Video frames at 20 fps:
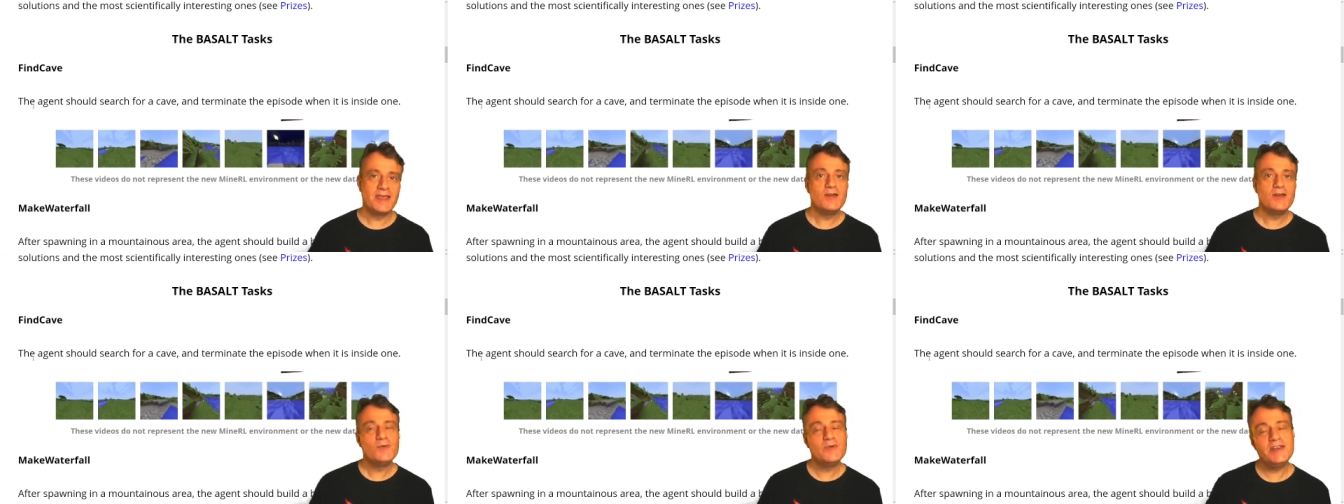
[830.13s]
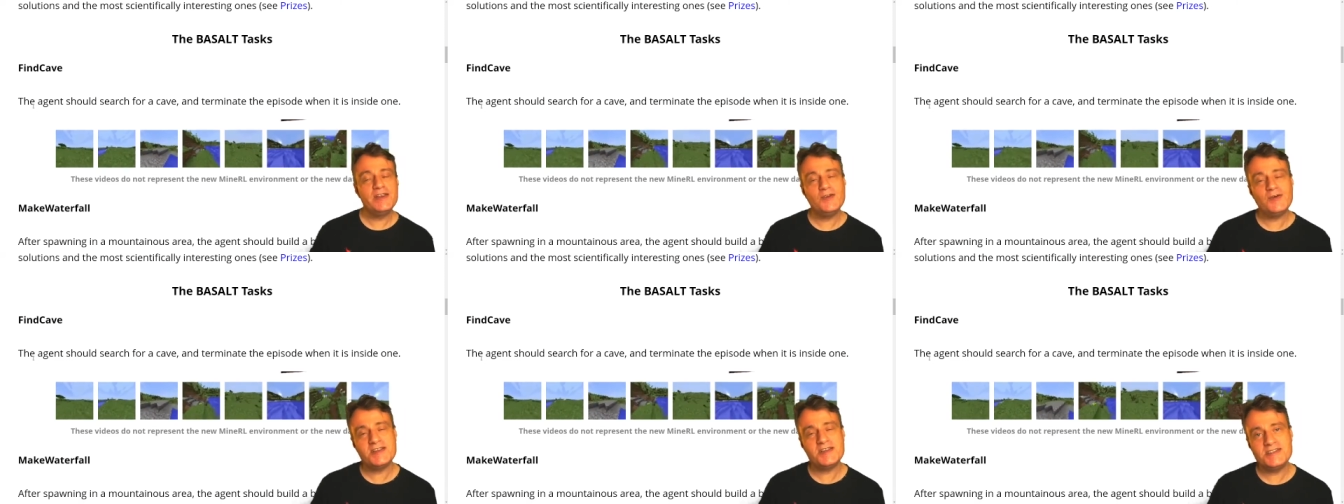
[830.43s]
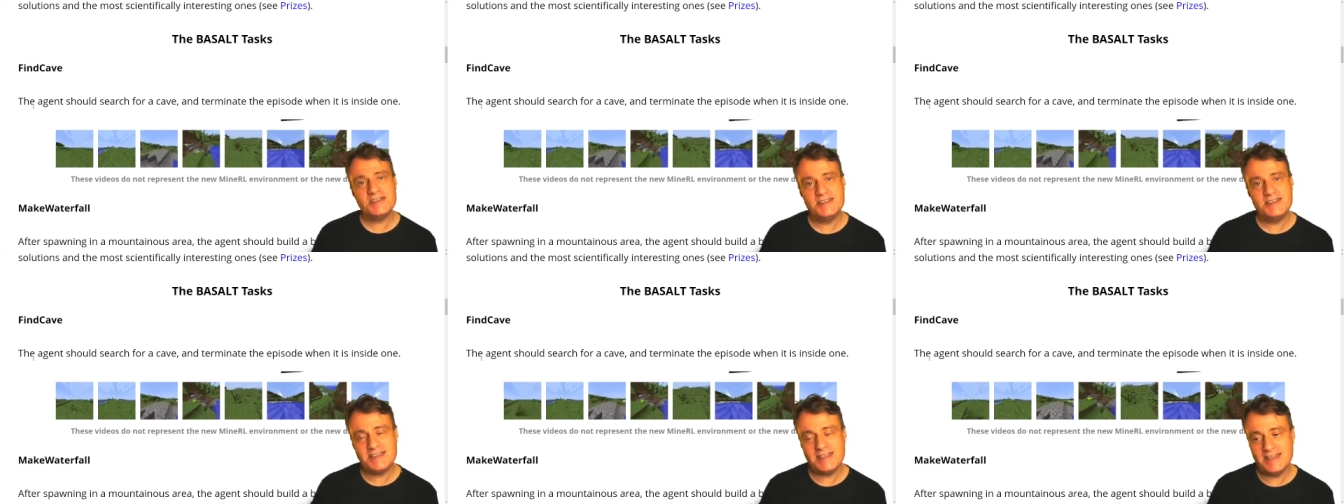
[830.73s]
When you
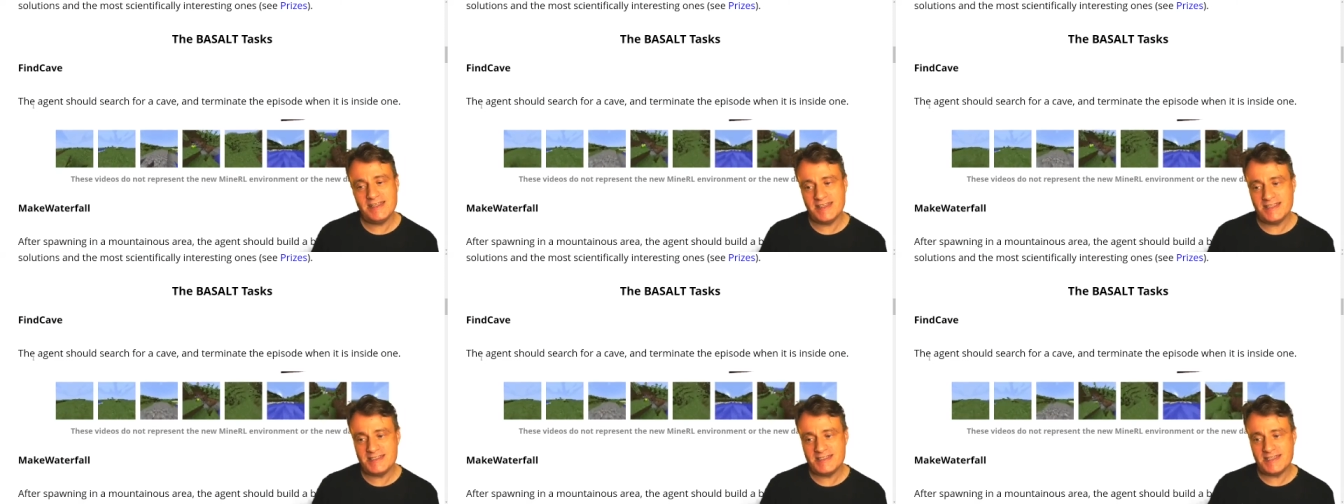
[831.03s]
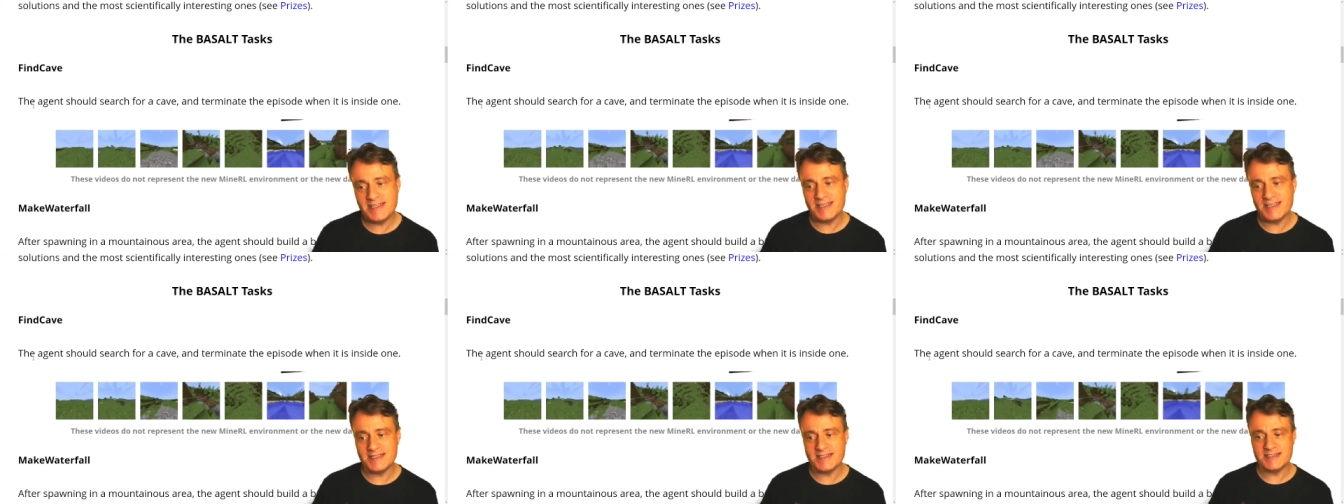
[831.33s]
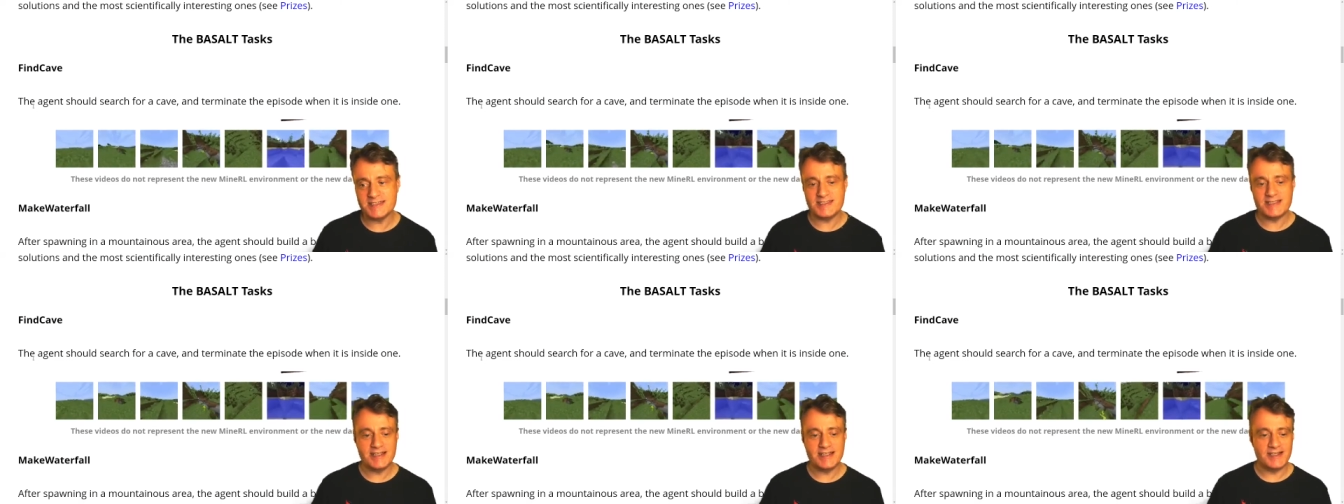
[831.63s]
actually see these
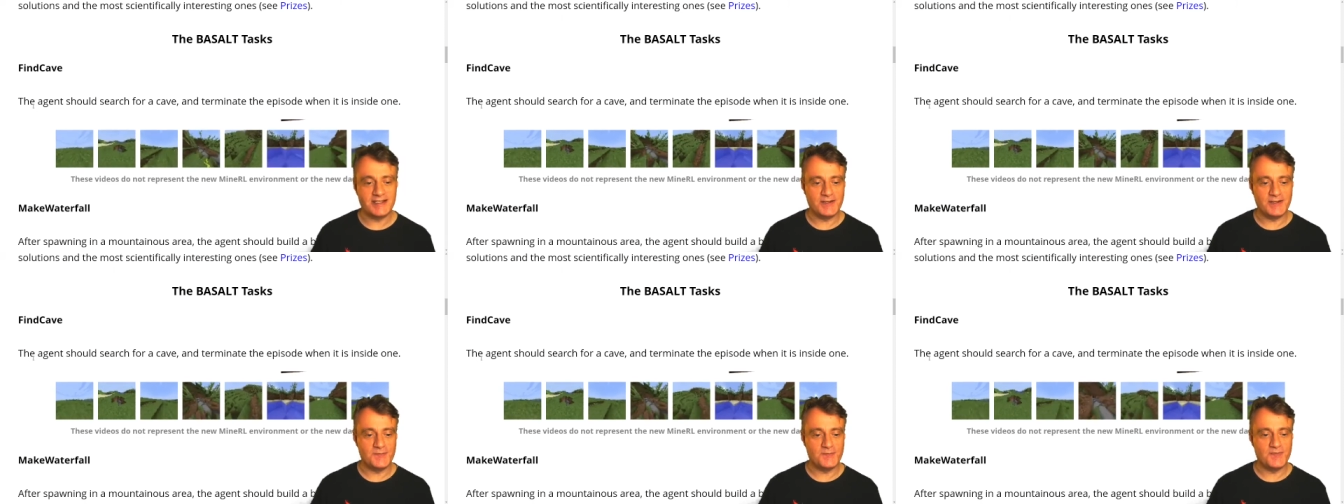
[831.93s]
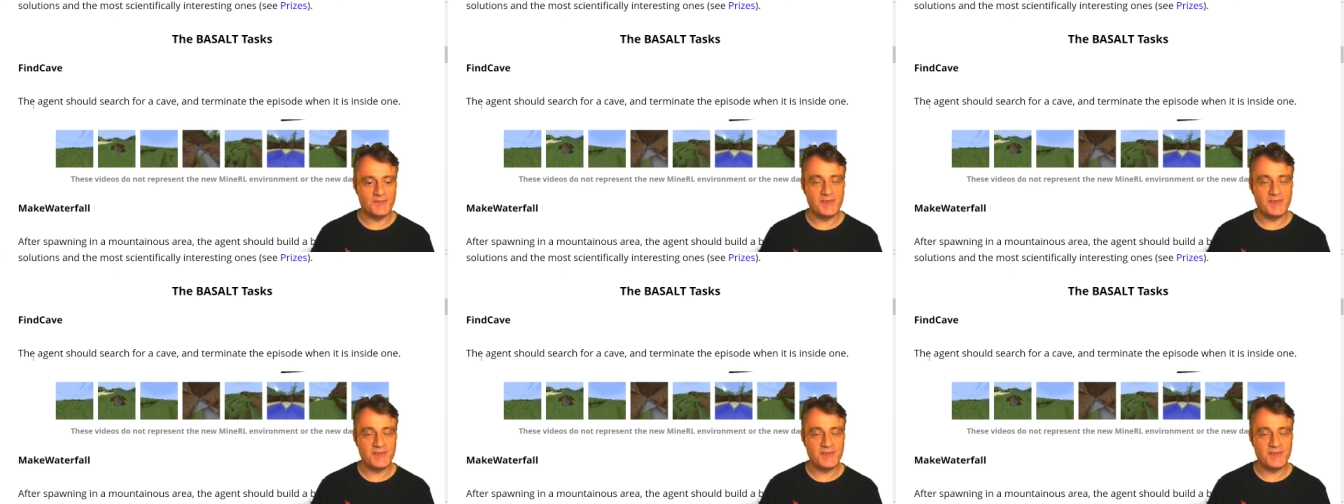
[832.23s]
things, um,